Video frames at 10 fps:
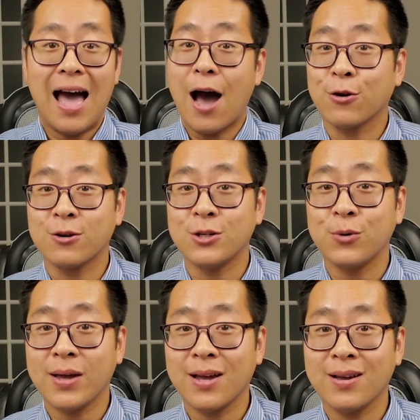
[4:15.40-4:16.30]
how you're
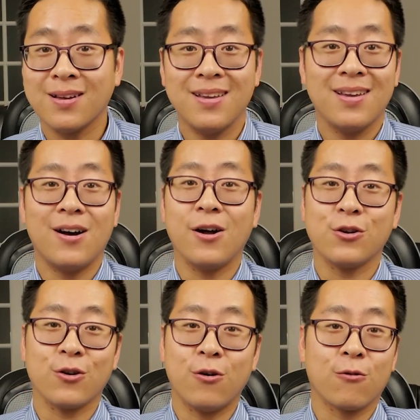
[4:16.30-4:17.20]
doing on
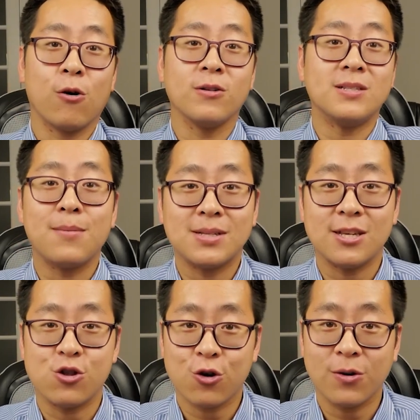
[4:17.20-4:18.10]
your overall
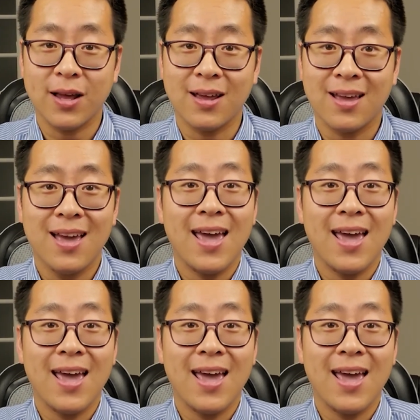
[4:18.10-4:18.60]
DMSC journey